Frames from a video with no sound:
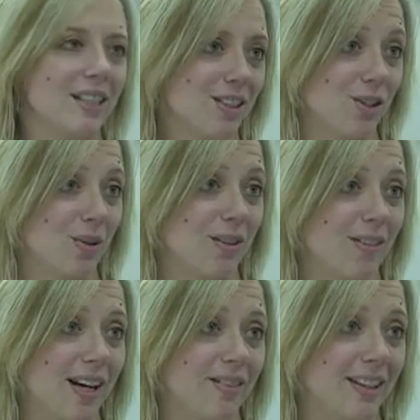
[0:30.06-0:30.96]
did just run a
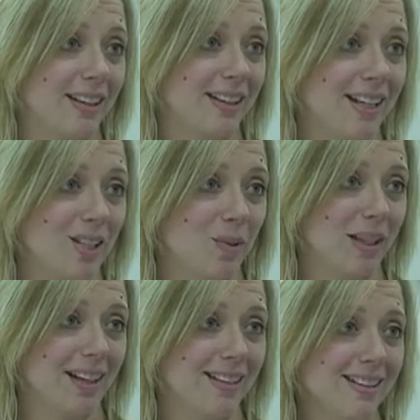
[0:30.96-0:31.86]
5K last
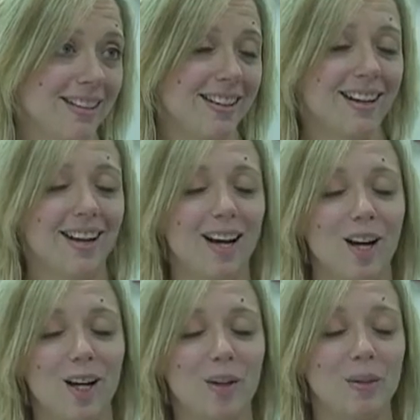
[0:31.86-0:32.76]
weekend,
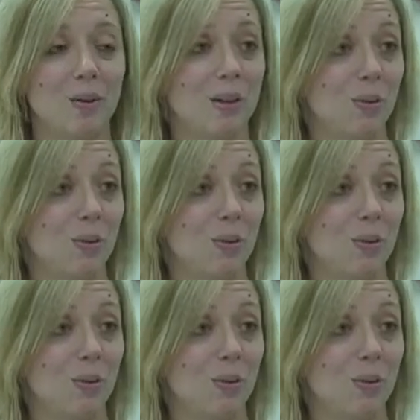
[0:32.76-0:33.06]
and it was a